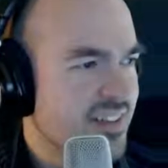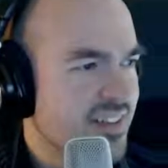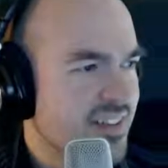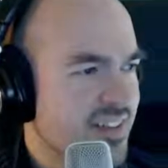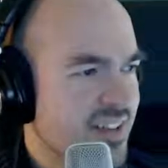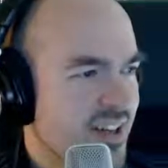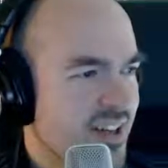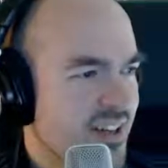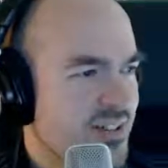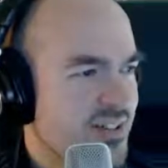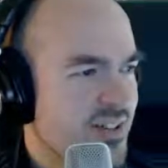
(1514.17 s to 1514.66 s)

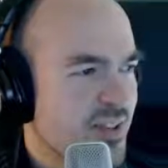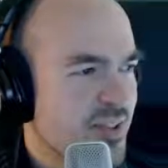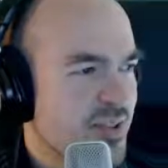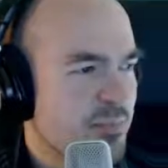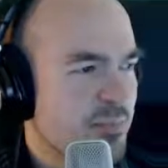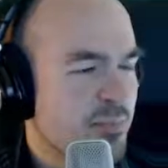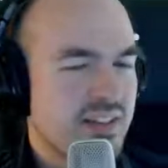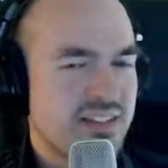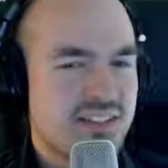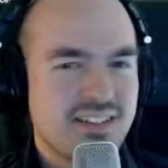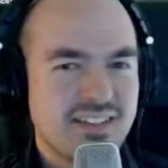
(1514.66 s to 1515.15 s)
Now it's not the
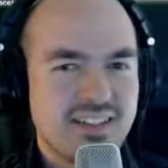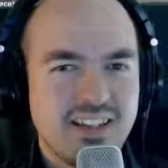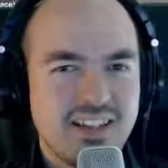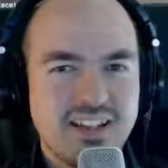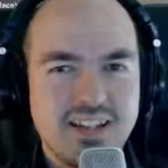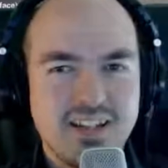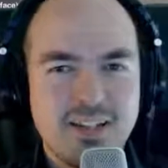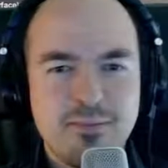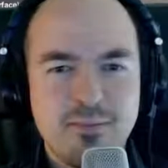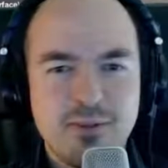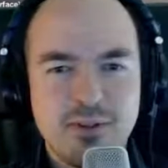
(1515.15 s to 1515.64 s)
Princess
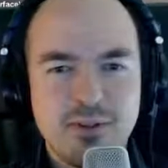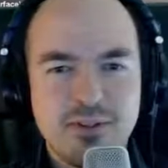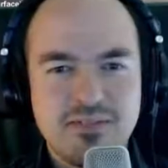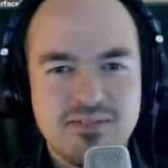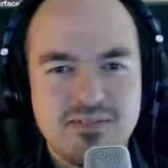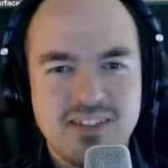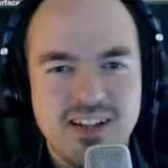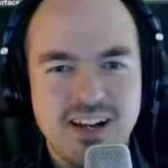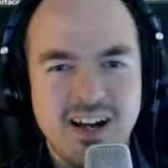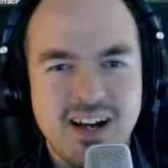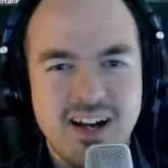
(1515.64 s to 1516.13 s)
Leia anymore?
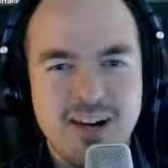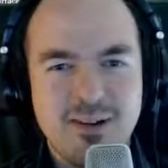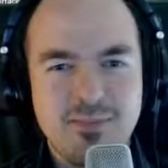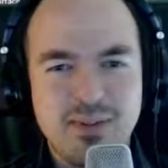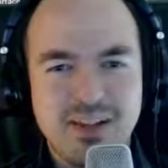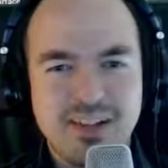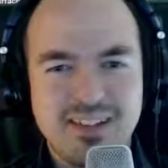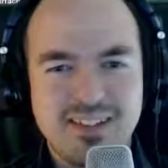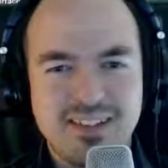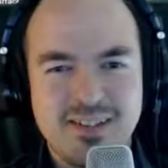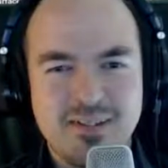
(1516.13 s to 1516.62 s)
Ah,
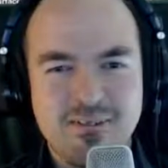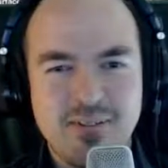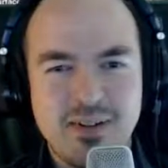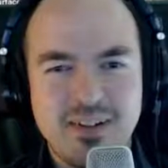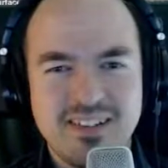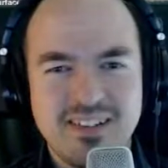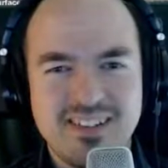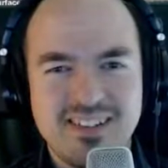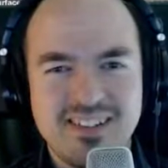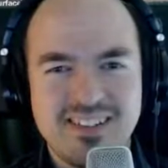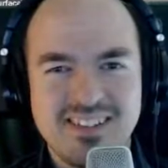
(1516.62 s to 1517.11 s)
because of the
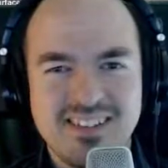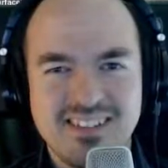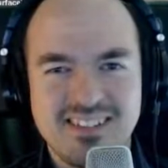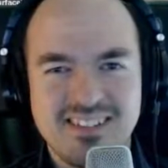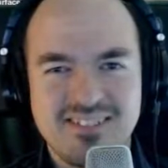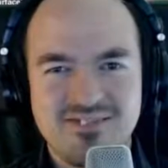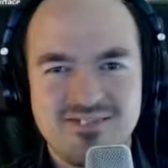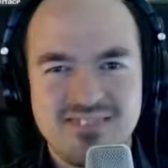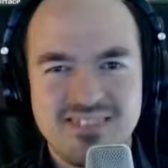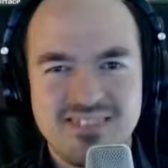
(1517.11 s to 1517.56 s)
buns.